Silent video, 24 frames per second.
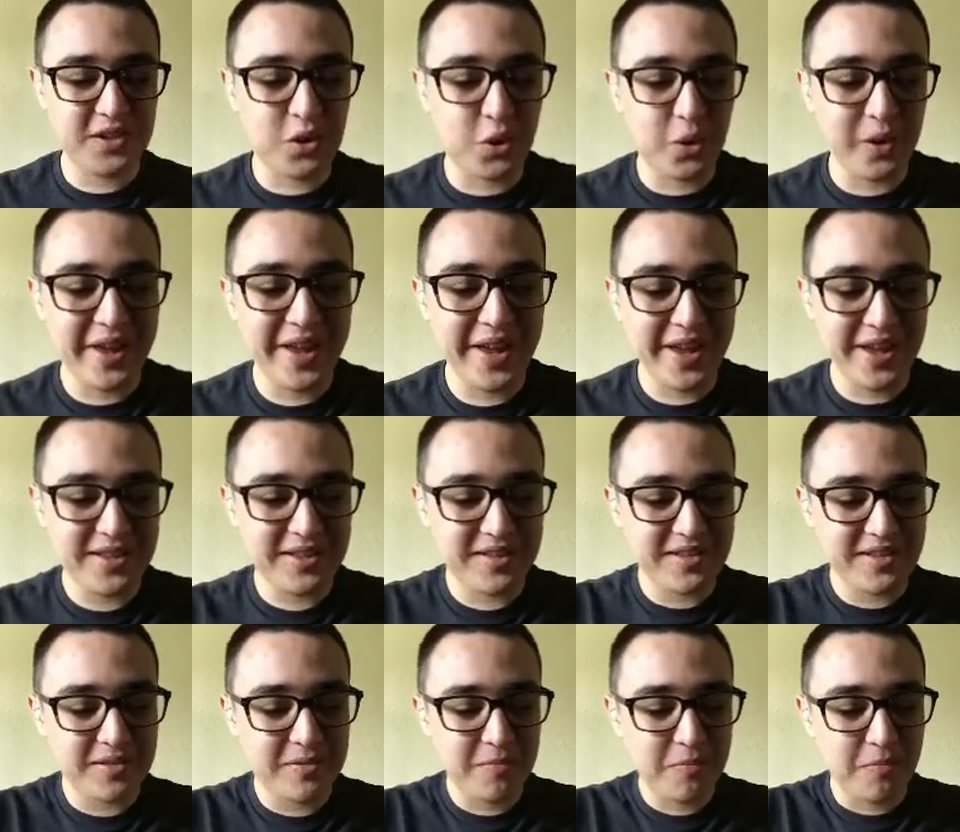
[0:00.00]

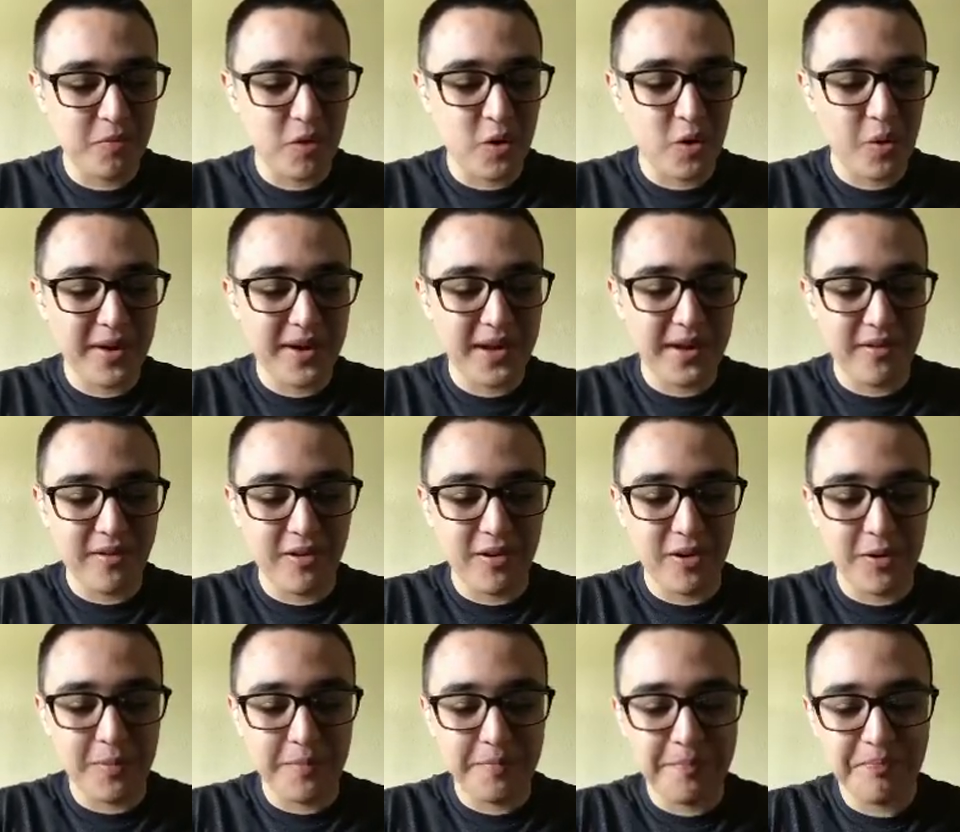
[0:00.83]
hits, or
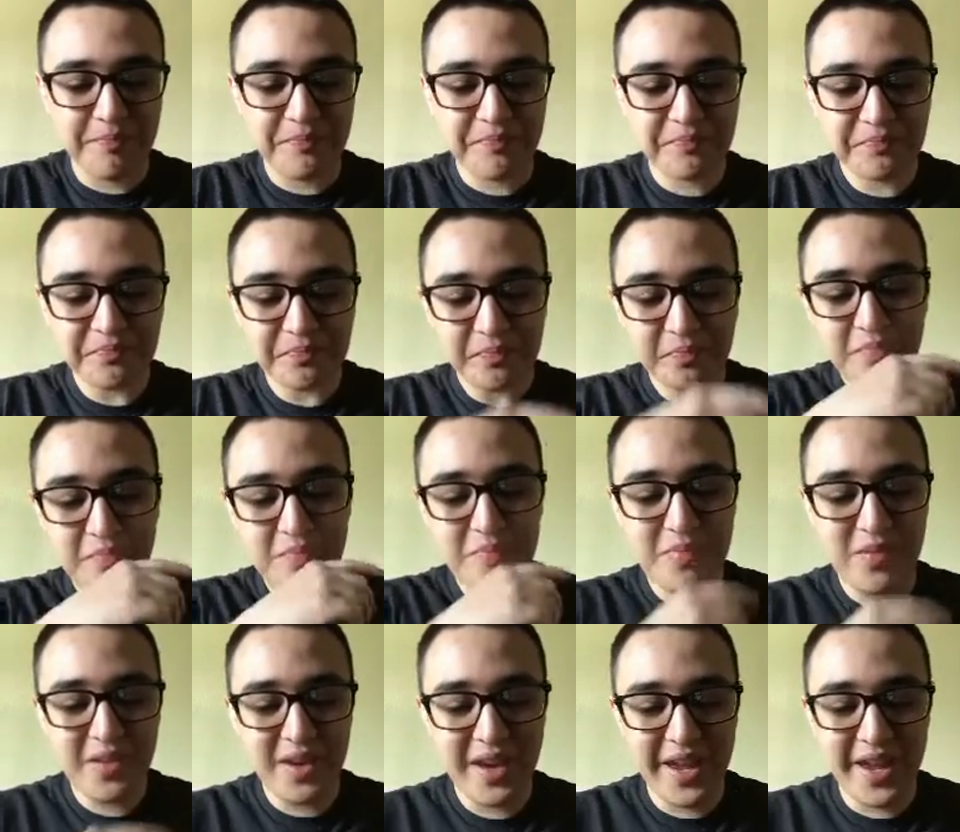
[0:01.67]
whatever,
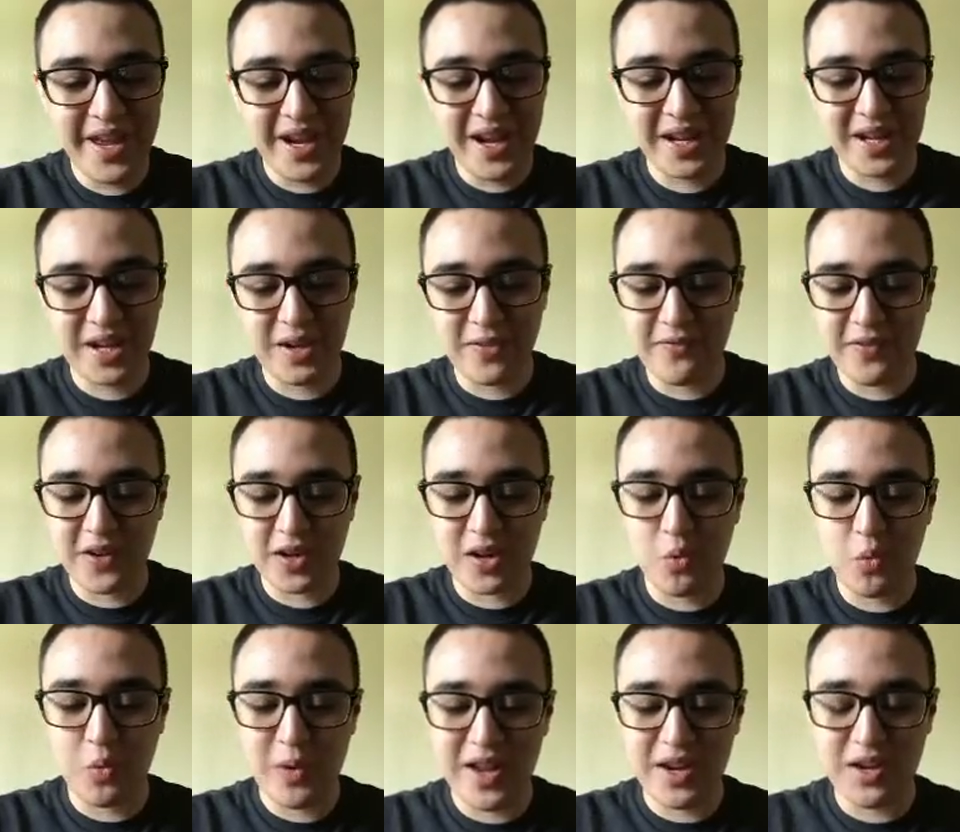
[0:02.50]
hit like a
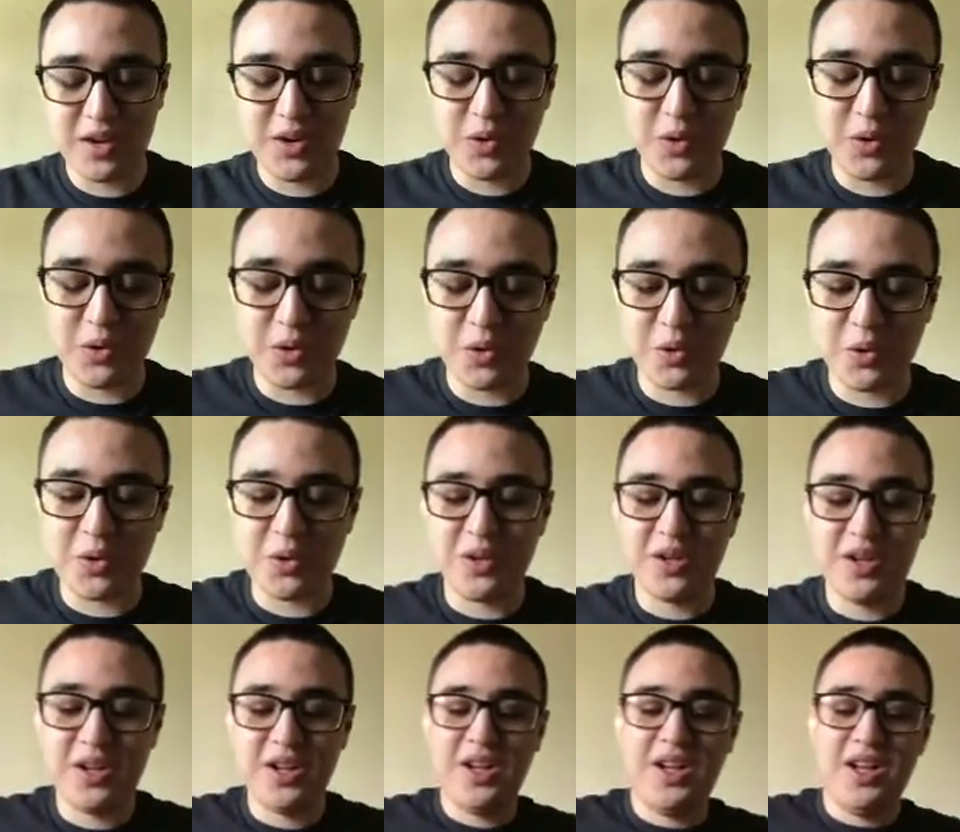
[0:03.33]
fucking wet noodle.
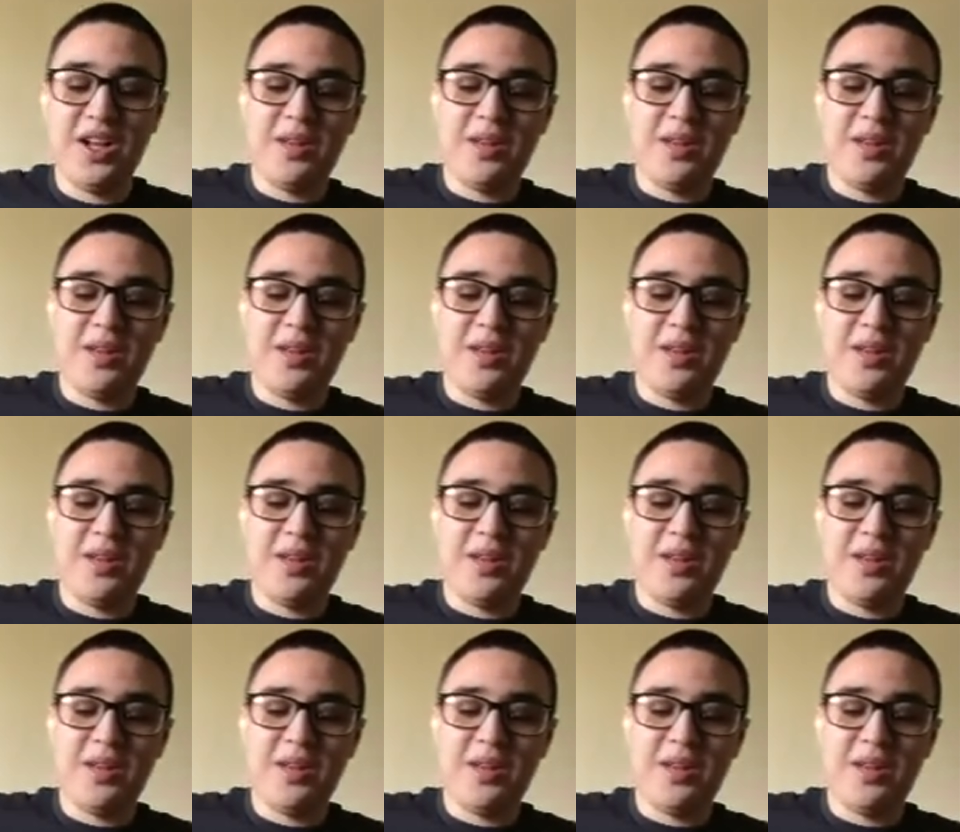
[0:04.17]
But